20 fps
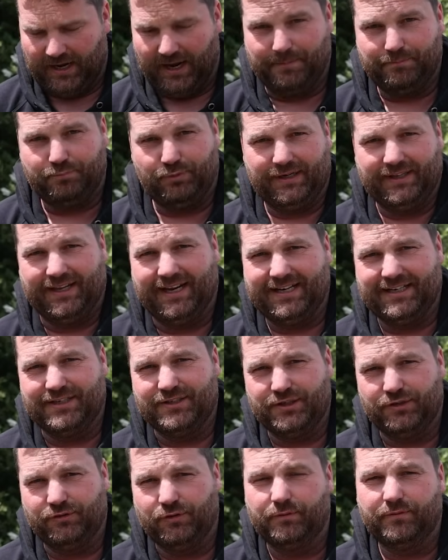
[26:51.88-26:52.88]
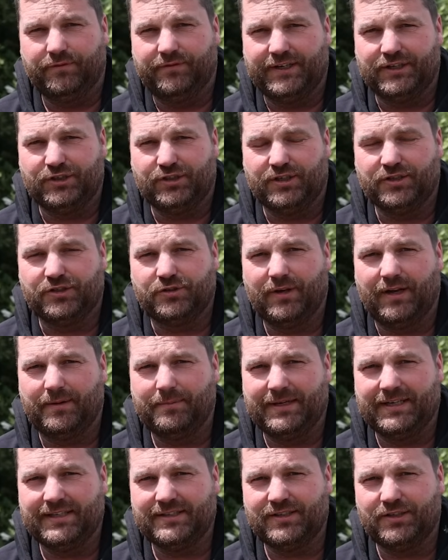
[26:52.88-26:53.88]
and bring that into your own fishing. So that
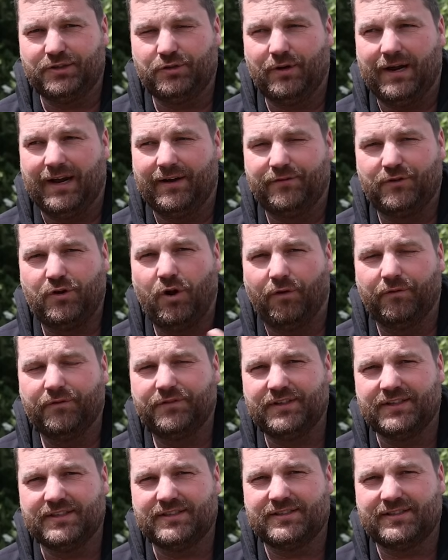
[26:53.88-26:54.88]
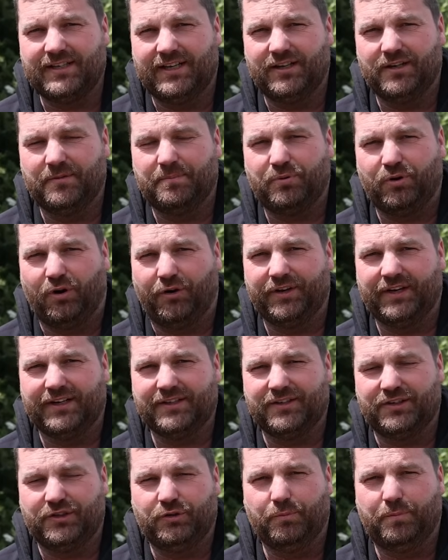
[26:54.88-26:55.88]
means that you have confidence in the
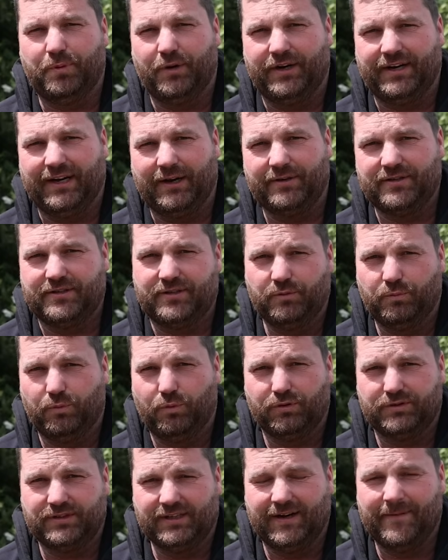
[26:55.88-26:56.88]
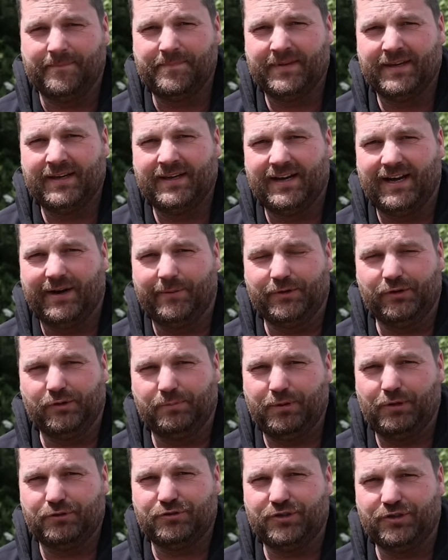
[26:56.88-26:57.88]
product that you're putting out into the water. And when you're
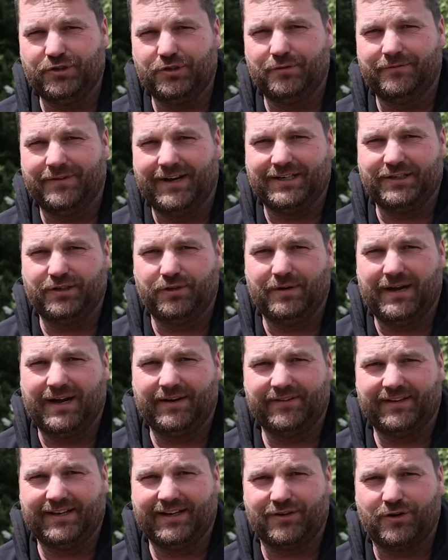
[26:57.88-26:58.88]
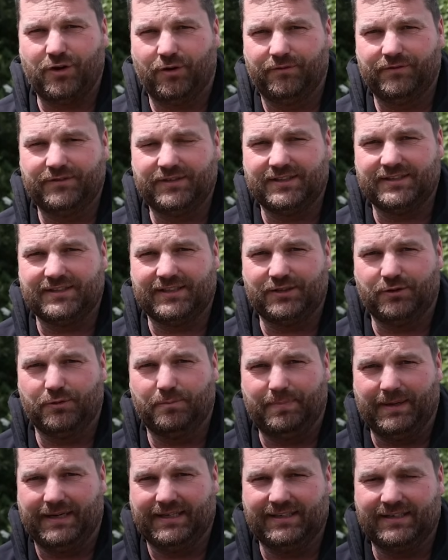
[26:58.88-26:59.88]
approaching a new venue, having that confidence in your
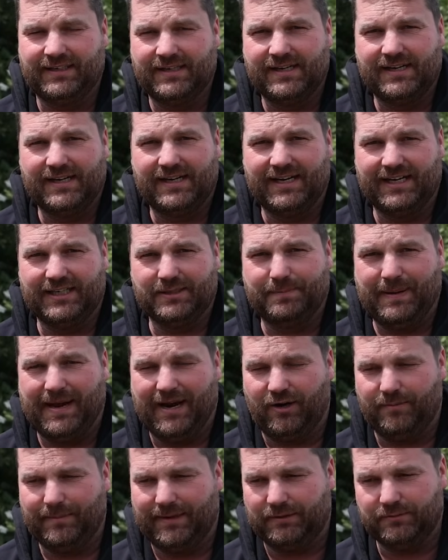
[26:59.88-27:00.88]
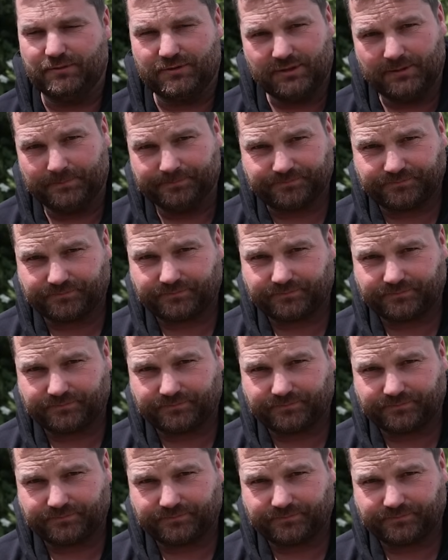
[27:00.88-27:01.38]
bait is paramount.